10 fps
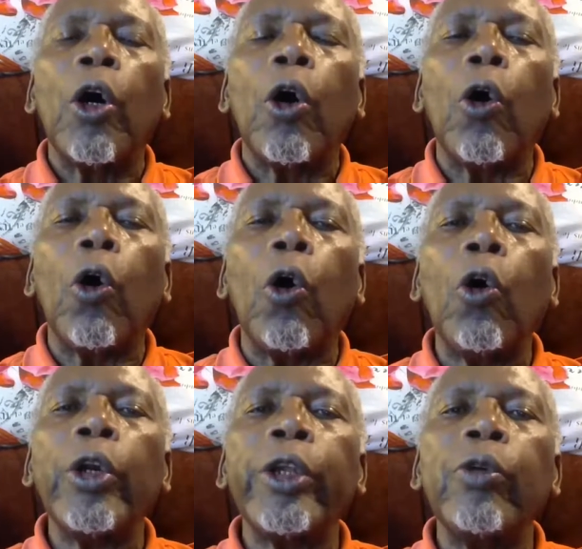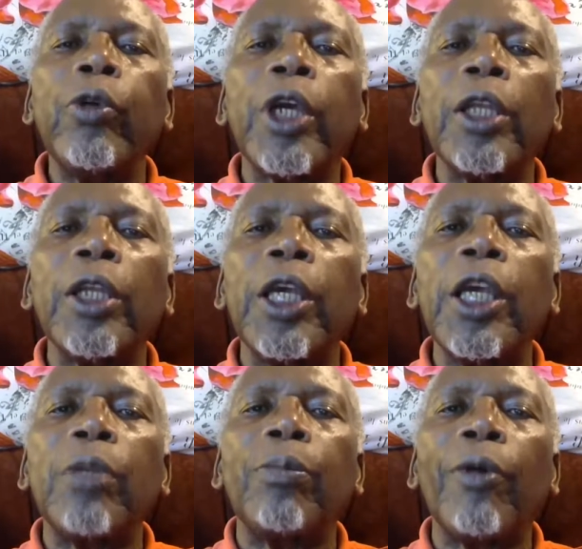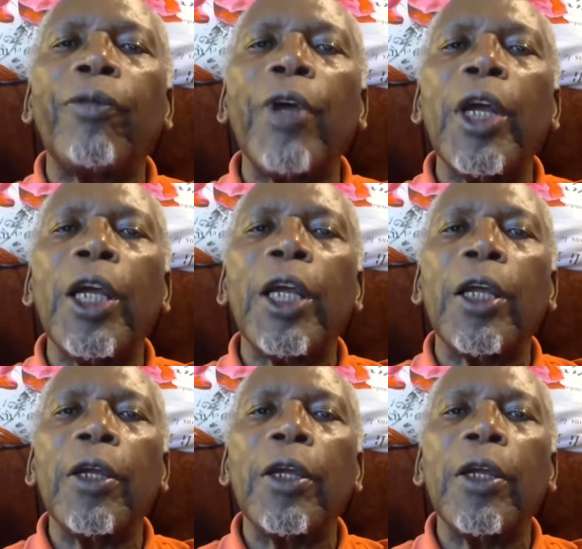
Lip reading: all-you-can-eat buffet,